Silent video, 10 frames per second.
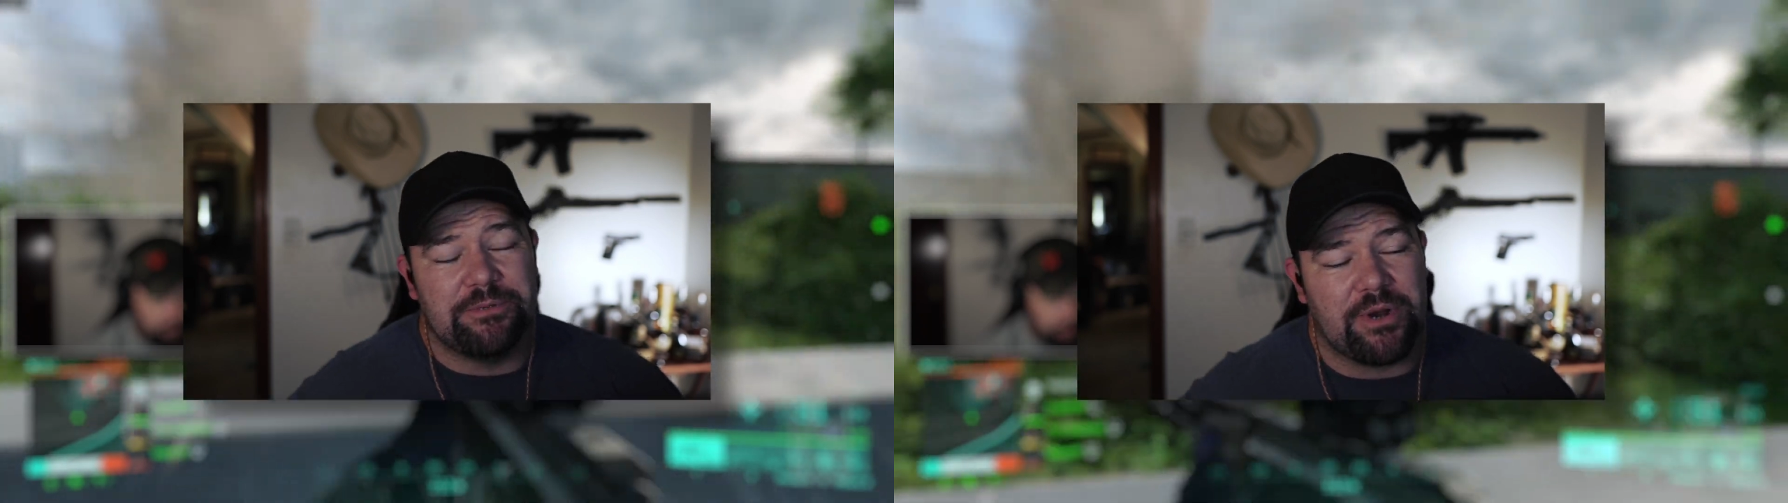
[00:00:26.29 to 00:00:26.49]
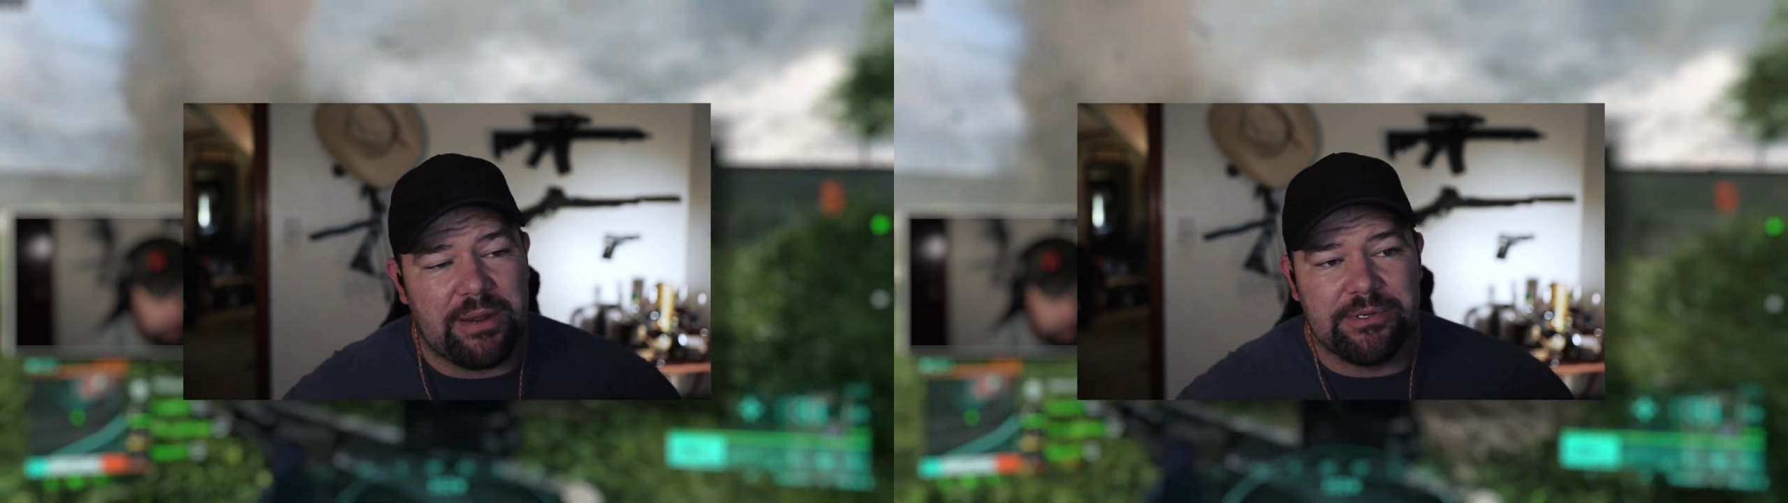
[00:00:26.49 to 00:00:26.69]

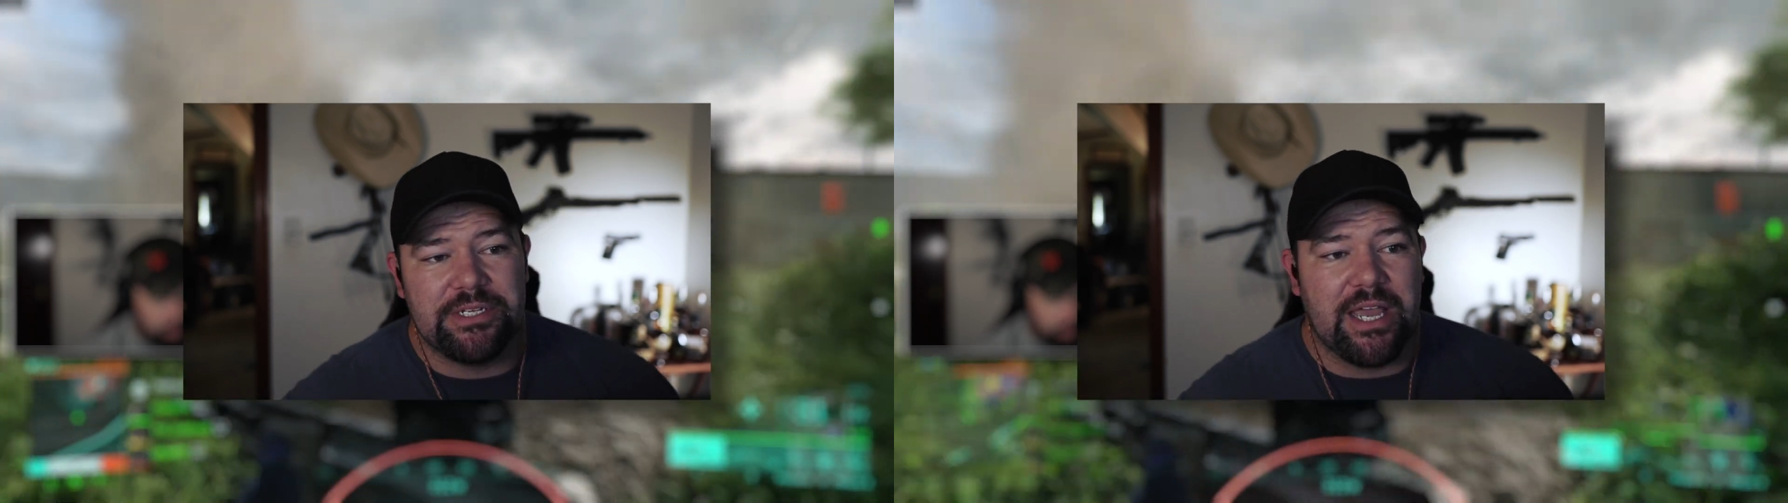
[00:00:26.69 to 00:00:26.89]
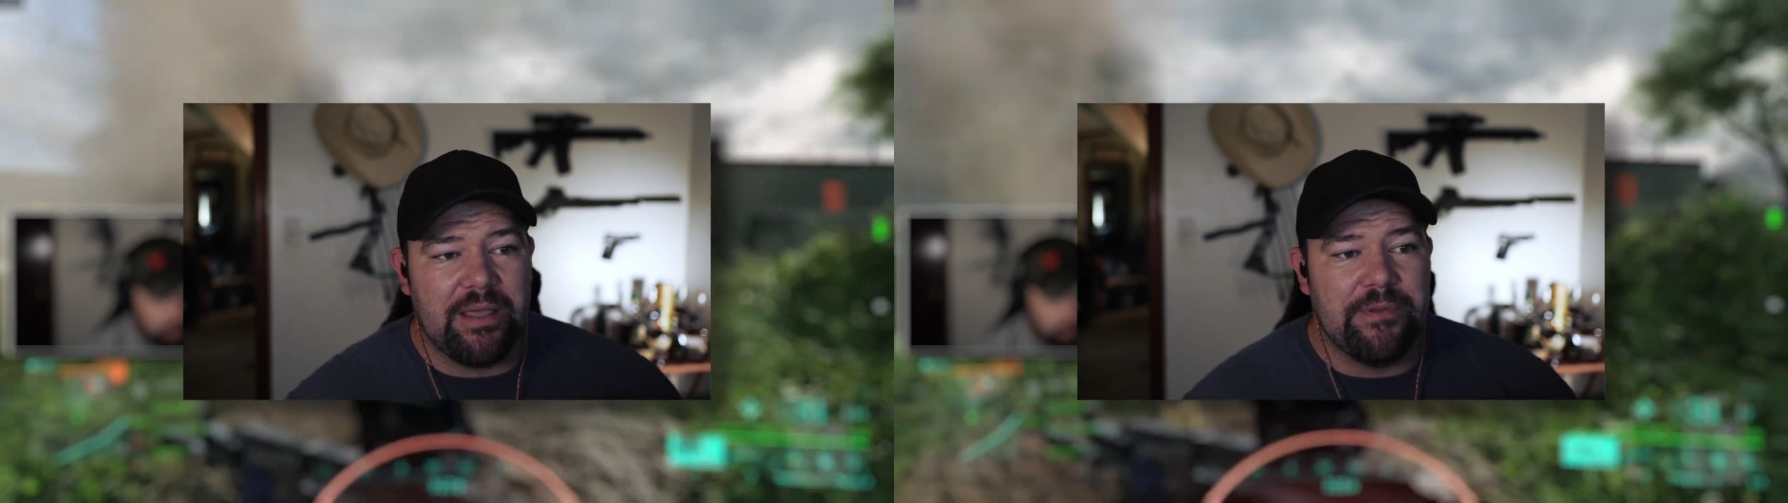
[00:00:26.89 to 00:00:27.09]

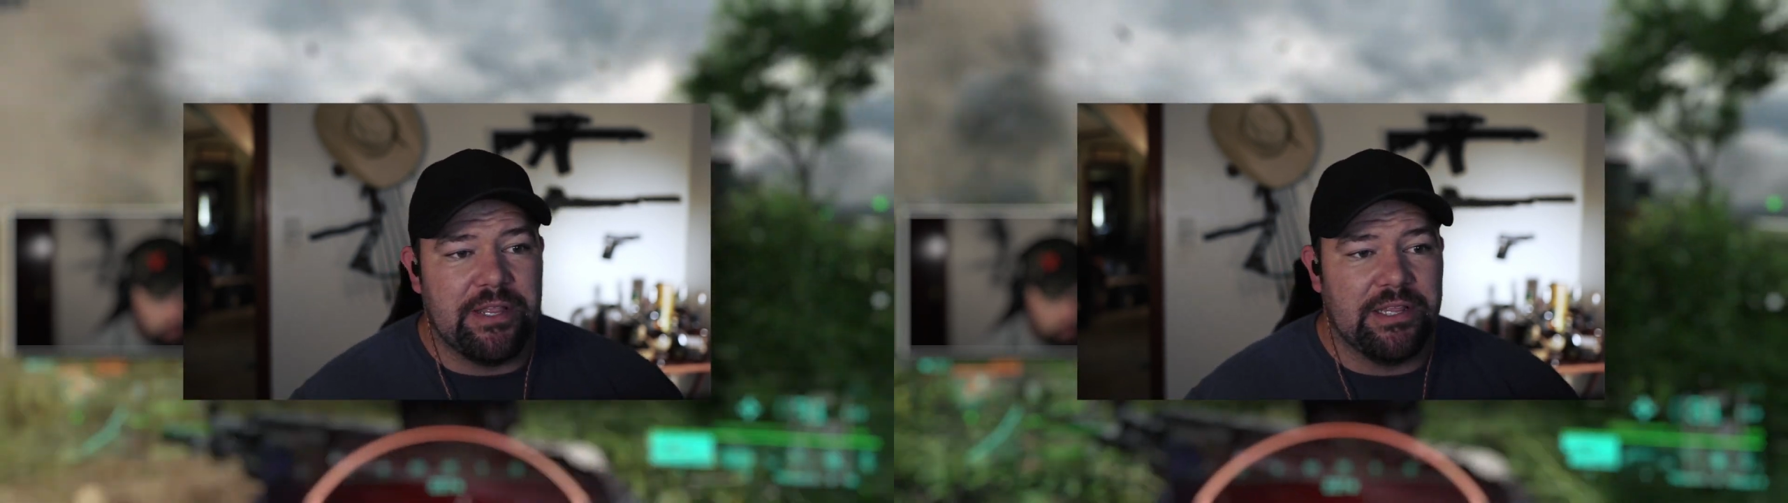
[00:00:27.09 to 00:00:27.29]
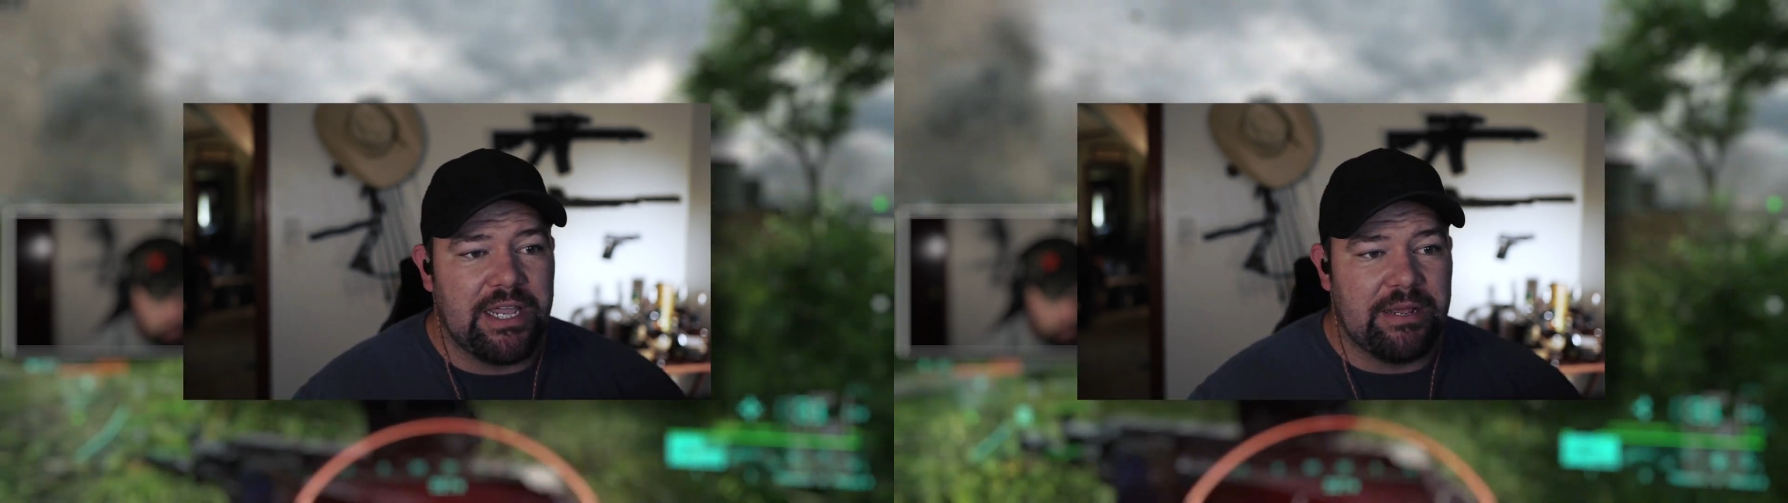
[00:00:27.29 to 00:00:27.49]
subscribers
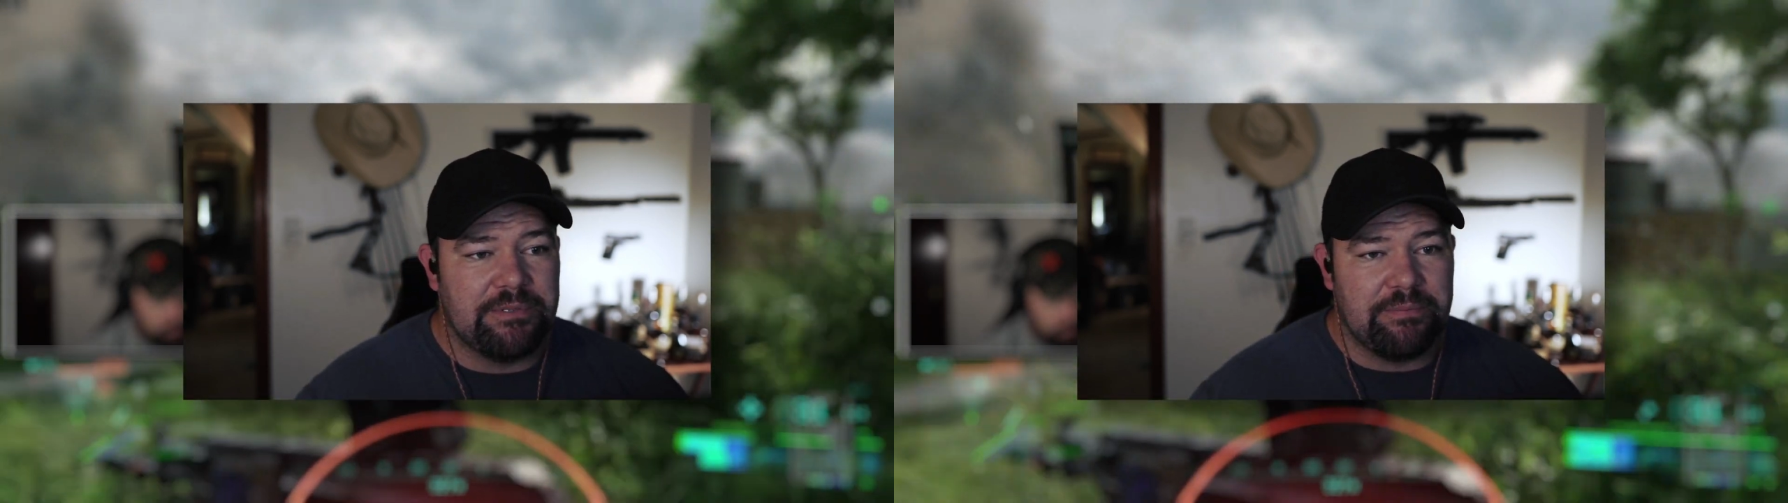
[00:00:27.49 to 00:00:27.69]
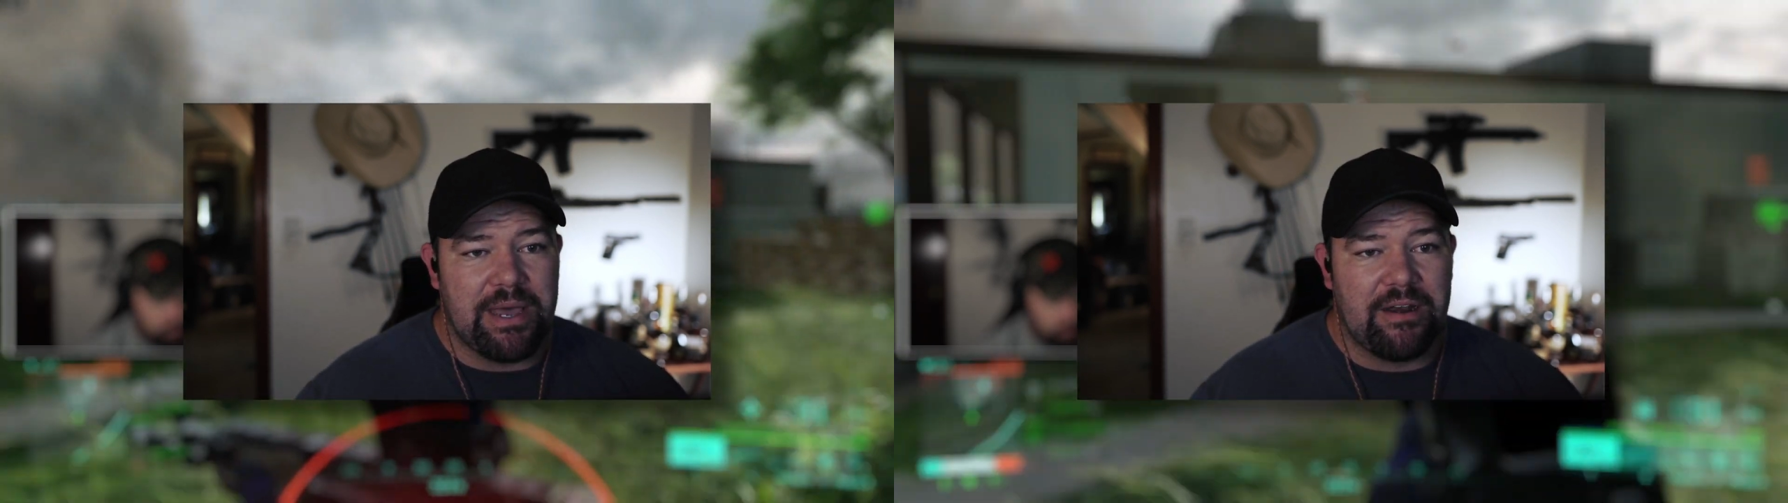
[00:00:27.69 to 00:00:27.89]
came in the lead up